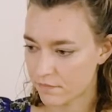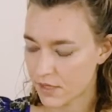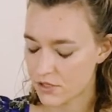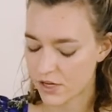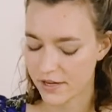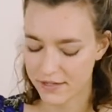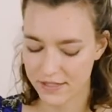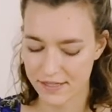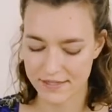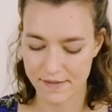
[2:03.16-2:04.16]

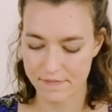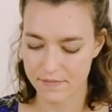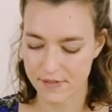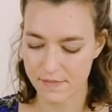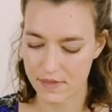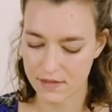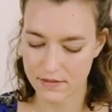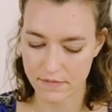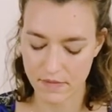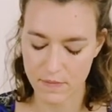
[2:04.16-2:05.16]
channeling some things
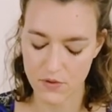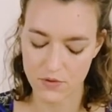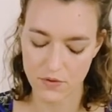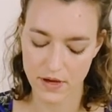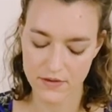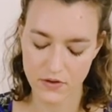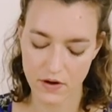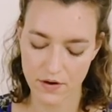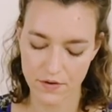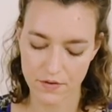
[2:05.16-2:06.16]
that maybe you guys
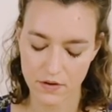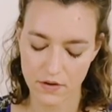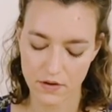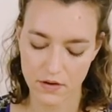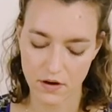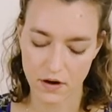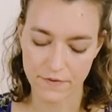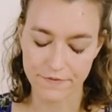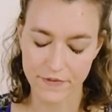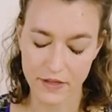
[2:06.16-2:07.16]
are
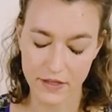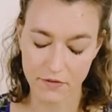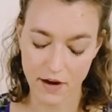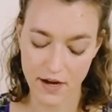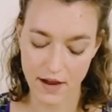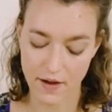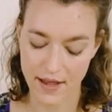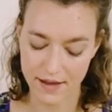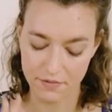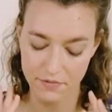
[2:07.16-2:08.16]
feeling right now. I
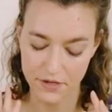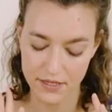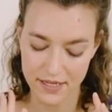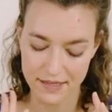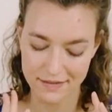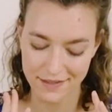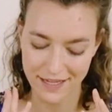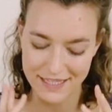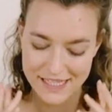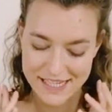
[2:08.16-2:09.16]
had really
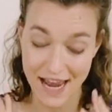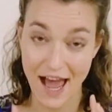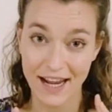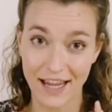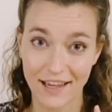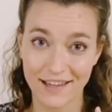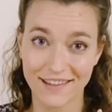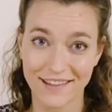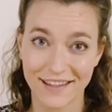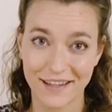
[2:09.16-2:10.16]
static,
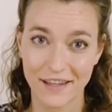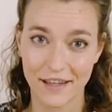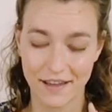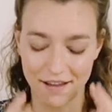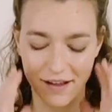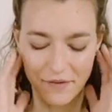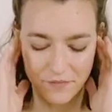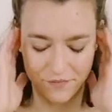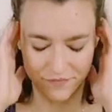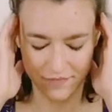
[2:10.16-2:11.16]
I
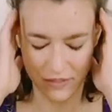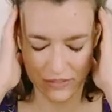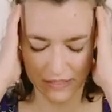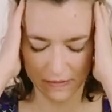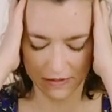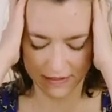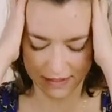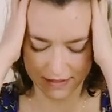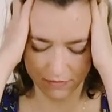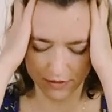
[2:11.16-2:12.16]
was experiencing
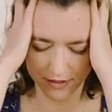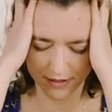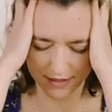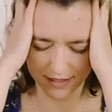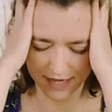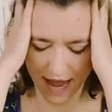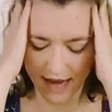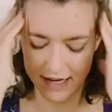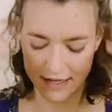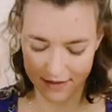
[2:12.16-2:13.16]
some real
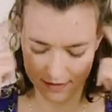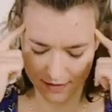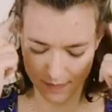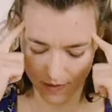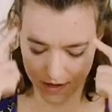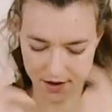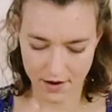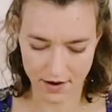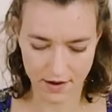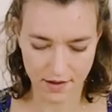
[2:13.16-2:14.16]
static up in here,